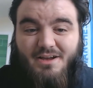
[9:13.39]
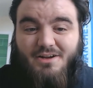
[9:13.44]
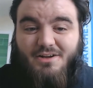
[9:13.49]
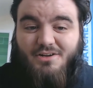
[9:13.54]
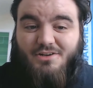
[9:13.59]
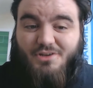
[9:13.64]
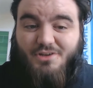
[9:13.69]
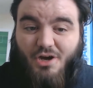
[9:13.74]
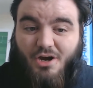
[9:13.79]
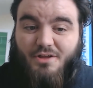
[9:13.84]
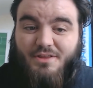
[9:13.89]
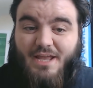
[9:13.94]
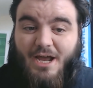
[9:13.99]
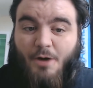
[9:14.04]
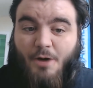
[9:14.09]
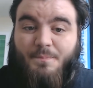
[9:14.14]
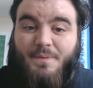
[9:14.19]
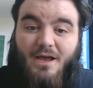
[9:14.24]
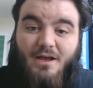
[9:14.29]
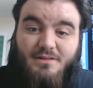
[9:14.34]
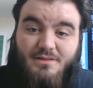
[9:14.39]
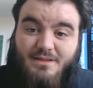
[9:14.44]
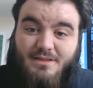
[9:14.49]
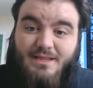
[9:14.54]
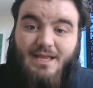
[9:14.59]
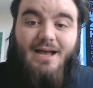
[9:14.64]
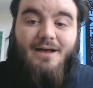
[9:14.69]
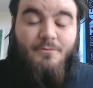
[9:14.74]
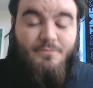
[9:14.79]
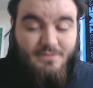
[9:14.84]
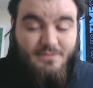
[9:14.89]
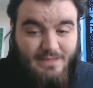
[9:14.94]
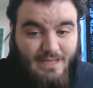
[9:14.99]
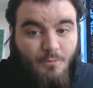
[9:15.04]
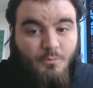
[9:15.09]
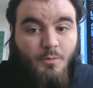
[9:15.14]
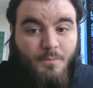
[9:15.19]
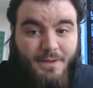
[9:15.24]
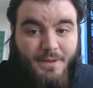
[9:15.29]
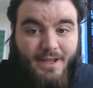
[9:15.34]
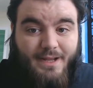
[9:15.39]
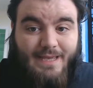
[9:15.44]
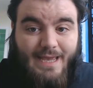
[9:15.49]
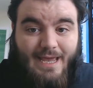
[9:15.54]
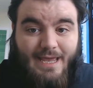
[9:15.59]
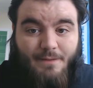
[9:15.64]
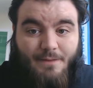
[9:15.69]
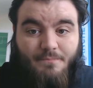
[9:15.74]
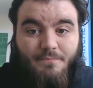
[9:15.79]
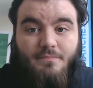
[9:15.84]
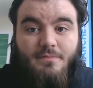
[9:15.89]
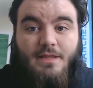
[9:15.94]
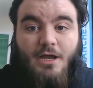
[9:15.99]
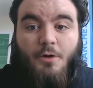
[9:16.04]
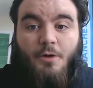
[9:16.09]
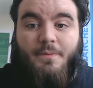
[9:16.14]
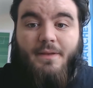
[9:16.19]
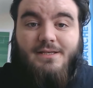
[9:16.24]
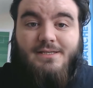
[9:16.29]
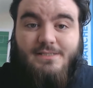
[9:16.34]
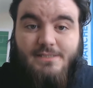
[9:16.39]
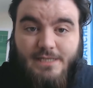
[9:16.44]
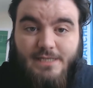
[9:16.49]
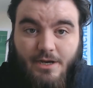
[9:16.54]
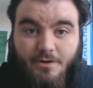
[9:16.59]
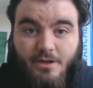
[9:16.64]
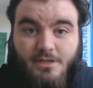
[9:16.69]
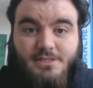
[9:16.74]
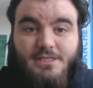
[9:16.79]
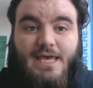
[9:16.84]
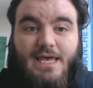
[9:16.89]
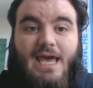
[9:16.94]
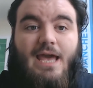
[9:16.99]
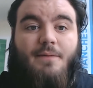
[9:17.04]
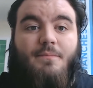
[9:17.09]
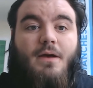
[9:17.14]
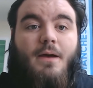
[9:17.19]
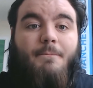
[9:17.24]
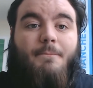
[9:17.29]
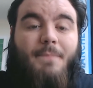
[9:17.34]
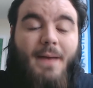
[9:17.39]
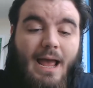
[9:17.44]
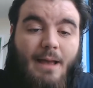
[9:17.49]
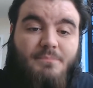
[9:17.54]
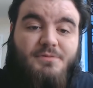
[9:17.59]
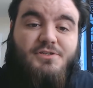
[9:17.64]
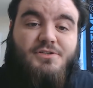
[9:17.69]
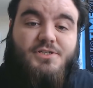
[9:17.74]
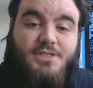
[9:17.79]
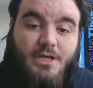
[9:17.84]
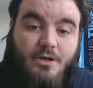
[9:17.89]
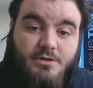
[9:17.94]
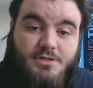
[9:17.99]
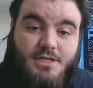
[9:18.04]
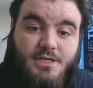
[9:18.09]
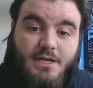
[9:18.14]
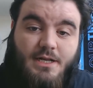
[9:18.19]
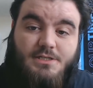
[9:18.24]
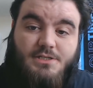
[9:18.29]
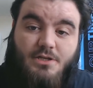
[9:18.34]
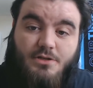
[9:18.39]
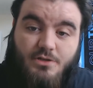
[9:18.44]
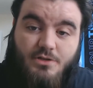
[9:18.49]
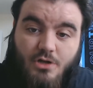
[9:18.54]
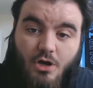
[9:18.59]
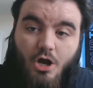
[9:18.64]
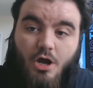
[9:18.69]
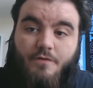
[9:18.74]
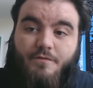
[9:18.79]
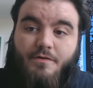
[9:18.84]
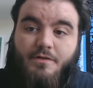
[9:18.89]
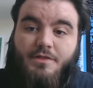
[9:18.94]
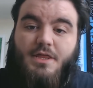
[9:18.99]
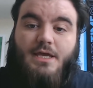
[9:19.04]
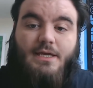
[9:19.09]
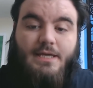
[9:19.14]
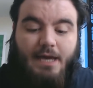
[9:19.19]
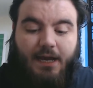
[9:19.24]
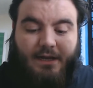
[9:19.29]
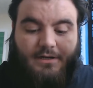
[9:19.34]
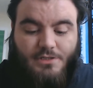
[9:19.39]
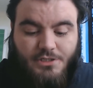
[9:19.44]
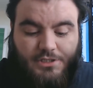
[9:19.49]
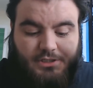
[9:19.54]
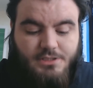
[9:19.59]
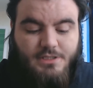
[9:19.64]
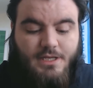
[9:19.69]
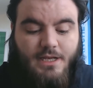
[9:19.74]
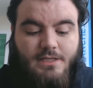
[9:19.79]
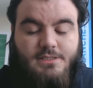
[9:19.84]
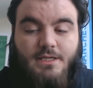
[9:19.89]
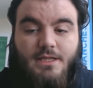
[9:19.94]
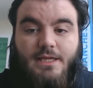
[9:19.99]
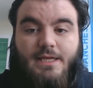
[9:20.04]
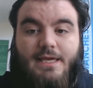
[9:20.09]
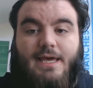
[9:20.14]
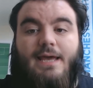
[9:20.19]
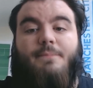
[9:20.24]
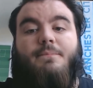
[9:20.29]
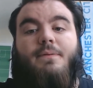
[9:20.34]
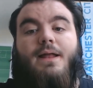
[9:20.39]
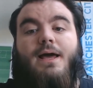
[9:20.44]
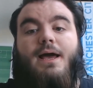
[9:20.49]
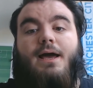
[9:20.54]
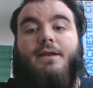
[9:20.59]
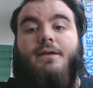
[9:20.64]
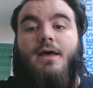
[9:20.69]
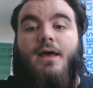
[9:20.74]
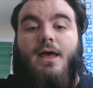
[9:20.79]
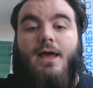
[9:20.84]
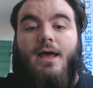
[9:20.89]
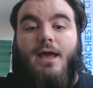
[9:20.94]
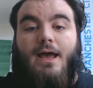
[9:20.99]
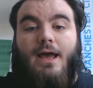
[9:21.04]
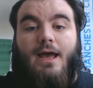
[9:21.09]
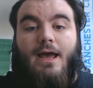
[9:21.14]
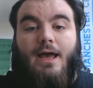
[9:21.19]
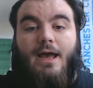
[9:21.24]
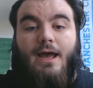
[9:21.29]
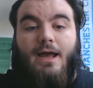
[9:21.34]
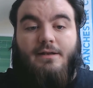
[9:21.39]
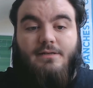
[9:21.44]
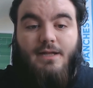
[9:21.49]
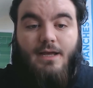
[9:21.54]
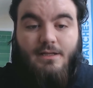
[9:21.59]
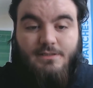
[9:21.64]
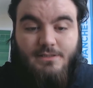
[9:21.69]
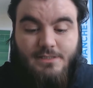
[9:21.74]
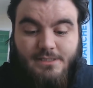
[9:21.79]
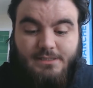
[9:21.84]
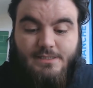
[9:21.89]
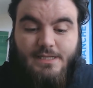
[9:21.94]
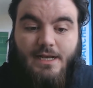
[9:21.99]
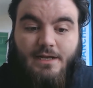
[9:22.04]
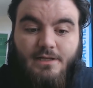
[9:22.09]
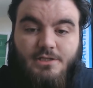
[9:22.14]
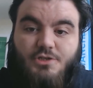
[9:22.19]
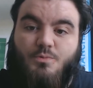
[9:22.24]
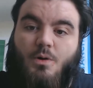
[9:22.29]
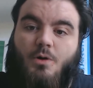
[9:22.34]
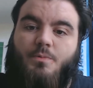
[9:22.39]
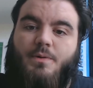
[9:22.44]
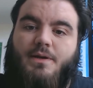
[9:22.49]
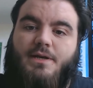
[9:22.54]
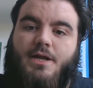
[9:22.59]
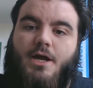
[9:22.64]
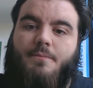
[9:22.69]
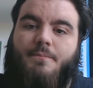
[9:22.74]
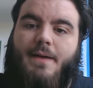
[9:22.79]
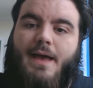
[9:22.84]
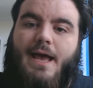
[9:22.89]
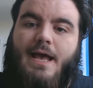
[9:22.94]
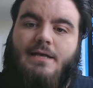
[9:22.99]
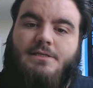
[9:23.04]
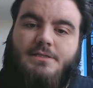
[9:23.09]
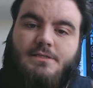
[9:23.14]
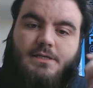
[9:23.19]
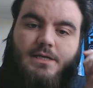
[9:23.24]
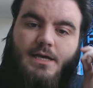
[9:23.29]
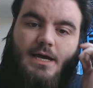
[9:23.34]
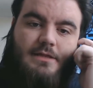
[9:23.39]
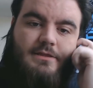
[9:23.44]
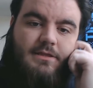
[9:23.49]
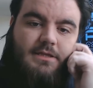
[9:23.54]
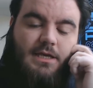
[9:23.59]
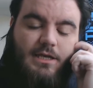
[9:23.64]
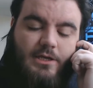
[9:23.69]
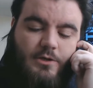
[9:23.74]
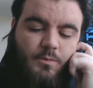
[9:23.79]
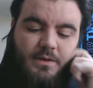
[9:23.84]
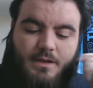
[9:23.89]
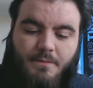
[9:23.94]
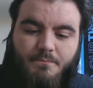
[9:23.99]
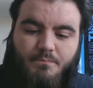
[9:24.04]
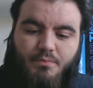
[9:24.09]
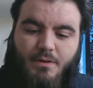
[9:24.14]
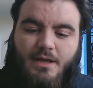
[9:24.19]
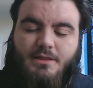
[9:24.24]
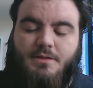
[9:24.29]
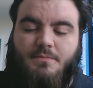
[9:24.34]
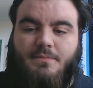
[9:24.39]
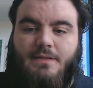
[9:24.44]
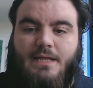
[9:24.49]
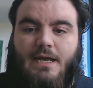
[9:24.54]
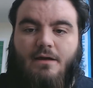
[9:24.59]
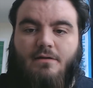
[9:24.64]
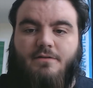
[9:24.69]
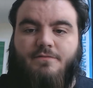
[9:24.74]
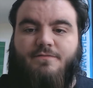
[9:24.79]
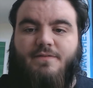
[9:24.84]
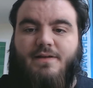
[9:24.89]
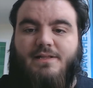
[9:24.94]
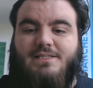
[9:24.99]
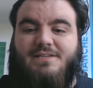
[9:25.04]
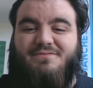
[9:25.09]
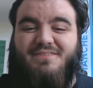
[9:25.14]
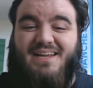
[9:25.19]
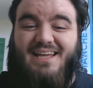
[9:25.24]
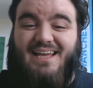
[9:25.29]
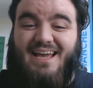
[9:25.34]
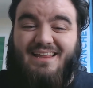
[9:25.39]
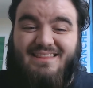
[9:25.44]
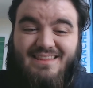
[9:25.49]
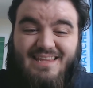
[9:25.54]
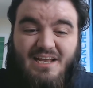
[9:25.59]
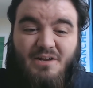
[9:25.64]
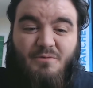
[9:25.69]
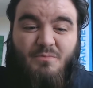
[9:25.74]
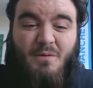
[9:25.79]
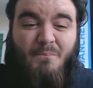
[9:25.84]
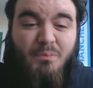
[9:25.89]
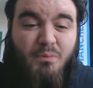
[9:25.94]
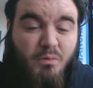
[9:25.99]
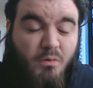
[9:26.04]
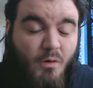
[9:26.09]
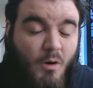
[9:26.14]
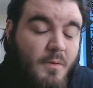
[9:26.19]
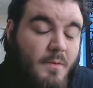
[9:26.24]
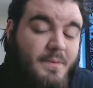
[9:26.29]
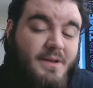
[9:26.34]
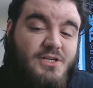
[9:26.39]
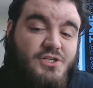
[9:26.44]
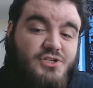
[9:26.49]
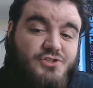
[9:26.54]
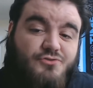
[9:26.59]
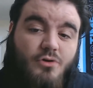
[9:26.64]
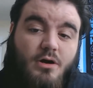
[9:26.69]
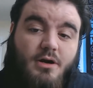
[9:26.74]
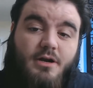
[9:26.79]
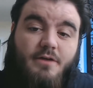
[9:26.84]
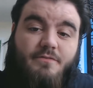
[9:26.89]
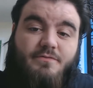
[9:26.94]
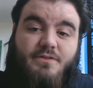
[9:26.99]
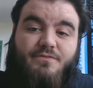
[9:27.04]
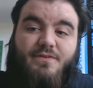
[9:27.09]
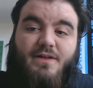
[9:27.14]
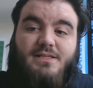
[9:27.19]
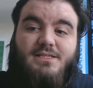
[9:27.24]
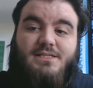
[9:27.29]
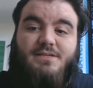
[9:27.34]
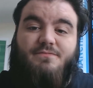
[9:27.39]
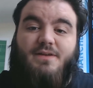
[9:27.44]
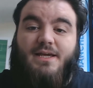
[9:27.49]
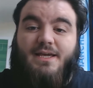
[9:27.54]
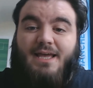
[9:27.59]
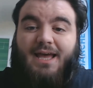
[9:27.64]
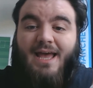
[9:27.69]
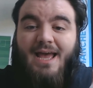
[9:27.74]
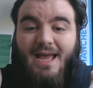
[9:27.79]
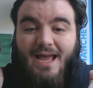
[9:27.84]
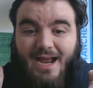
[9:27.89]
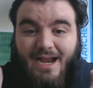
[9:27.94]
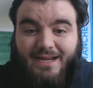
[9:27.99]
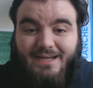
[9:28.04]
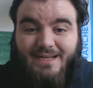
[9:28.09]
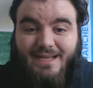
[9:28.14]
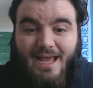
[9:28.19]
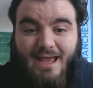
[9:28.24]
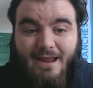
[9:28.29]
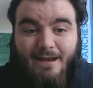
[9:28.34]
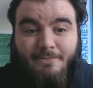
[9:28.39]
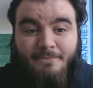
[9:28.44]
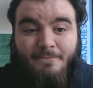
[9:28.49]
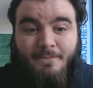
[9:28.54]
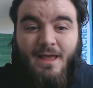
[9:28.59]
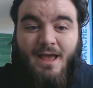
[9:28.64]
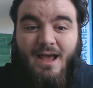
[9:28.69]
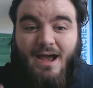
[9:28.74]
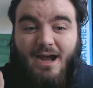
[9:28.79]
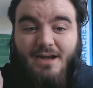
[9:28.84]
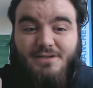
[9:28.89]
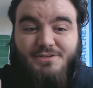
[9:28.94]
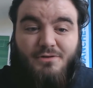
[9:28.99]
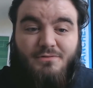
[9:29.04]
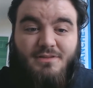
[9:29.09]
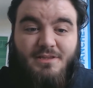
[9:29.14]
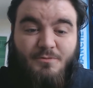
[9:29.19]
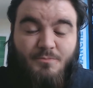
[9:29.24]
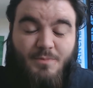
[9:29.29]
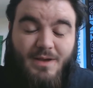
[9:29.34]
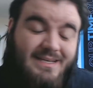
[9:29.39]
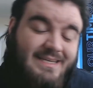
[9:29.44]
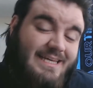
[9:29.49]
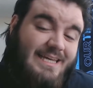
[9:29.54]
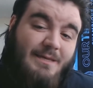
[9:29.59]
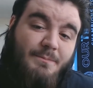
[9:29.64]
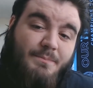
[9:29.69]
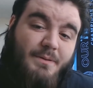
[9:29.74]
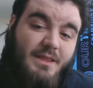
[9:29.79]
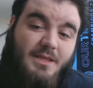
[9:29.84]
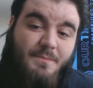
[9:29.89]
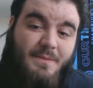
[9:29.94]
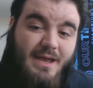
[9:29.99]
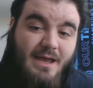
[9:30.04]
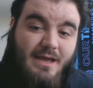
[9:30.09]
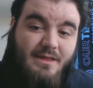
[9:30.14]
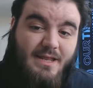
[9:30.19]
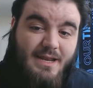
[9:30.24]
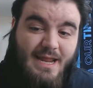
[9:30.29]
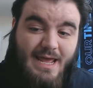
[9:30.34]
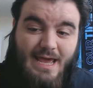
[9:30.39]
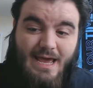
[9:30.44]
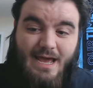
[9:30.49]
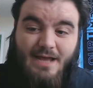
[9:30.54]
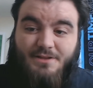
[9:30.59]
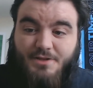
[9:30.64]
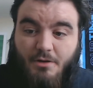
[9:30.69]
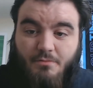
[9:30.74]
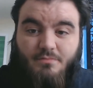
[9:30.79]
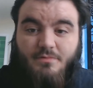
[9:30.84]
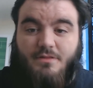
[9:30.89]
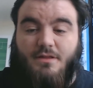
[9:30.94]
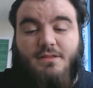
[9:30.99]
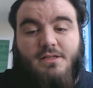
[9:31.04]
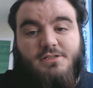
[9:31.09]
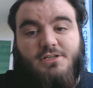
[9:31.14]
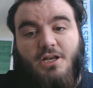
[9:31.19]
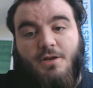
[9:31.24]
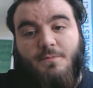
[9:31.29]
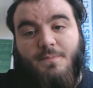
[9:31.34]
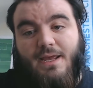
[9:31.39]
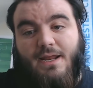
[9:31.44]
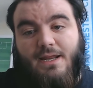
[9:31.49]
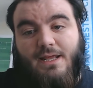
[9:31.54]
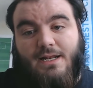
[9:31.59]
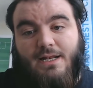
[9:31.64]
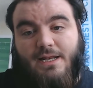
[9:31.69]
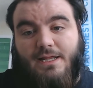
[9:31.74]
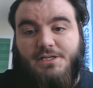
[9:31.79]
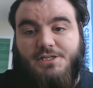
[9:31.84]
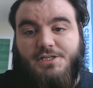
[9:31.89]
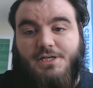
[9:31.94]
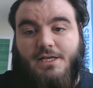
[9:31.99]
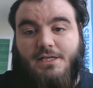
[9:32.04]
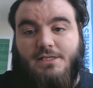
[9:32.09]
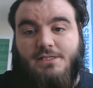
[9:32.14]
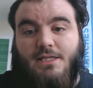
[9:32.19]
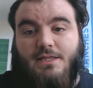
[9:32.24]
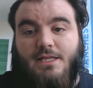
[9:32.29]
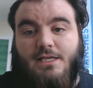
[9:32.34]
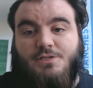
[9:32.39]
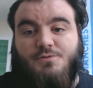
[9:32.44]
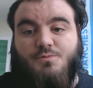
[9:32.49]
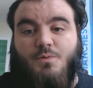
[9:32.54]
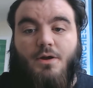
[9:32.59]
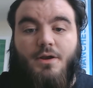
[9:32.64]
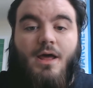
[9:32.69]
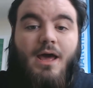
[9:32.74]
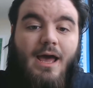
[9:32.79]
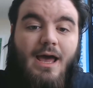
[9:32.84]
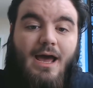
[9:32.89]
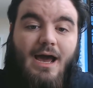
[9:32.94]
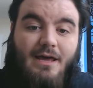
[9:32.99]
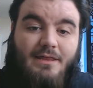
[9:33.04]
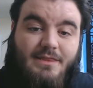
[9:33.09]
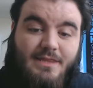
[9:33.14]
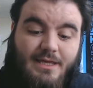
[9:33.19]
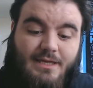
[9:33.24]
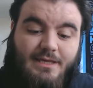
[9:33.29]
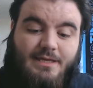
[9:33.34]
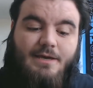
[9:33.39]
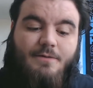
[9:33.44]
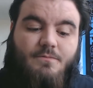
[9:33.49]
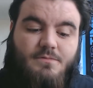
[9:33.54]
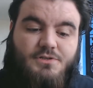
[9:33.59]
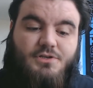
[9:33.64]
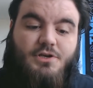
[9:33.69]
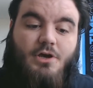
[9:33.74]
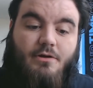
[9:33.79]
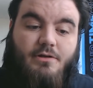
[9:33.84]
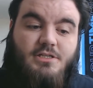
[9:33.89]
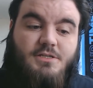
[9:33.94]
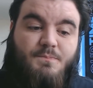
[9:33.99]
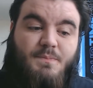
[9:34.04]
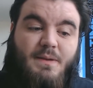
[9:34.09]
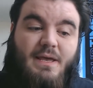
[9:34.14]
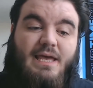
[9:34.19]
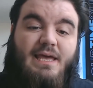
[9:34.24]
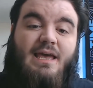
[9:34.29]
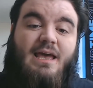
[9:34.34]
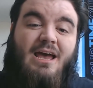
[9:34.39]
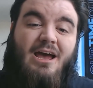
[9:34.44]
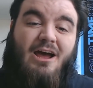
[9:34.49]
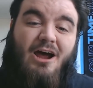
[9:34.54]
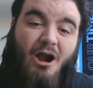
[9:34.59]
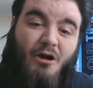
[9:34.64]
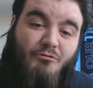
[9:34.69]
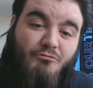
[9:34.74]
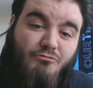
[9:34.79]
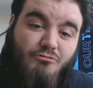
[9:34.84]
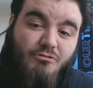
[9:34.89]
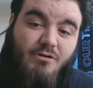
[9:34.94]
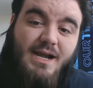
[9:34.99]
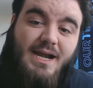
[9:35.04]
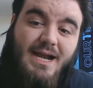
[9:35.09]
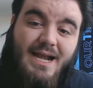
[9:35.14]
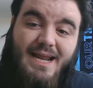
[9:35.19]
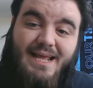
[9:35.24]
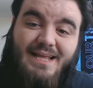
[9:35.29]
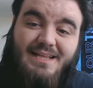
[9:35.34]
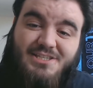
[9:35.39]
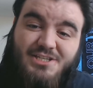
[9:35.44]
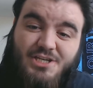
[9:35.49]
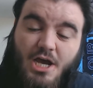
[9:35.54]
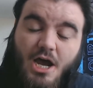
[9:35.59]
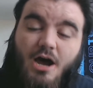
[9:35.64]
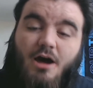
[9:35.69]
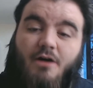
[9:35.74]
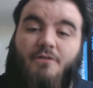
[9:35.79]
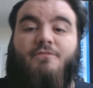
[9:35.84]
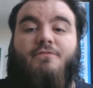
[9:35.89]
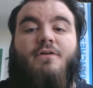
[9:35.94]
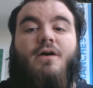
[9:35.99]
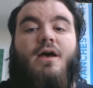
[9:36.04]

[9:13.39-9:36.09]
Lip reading: God, that will be a game. That will be a serious game, and Pep seriously needs to not overthink it and just stick to the game plan and stick to what we know best. I think we can break them down defensively. I think we're probably strong enough defensively. Again, I don't think we're keeping them out of the net. I don't think there's going to be any clean sheets in this one. I think it was going to be a really tough,